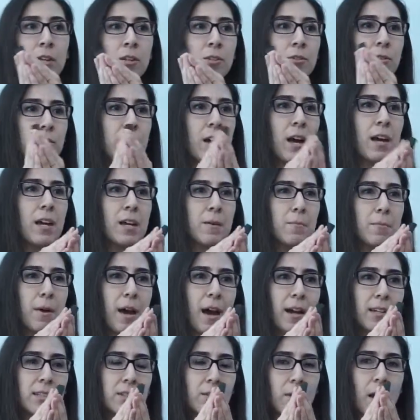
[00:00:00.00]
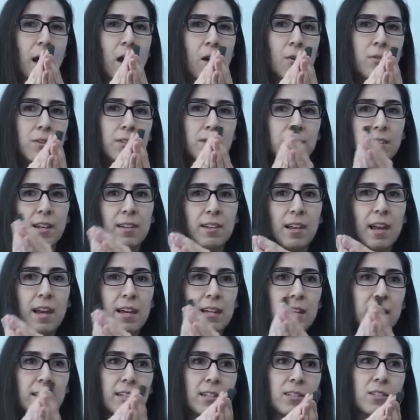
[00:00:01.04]
So that impacts how the
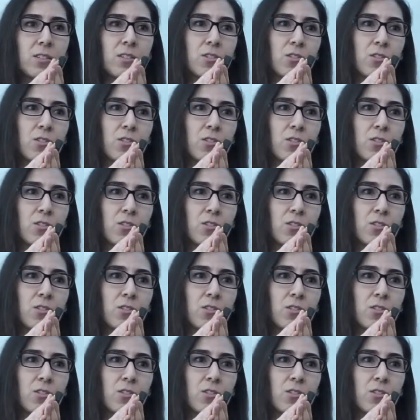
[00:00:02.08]
sunlight gets